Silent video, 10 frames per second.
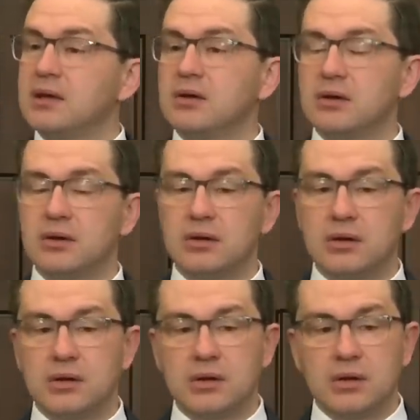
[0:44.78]
That's why
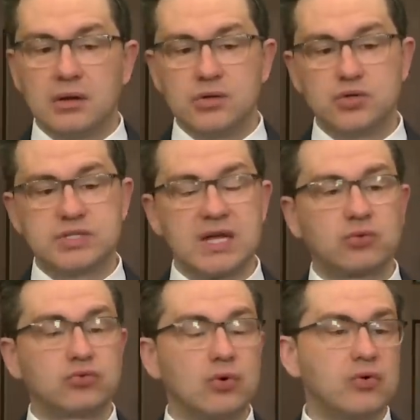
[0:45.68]
today I'm
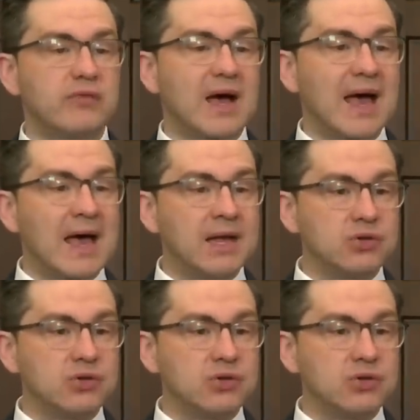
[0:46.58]
announcing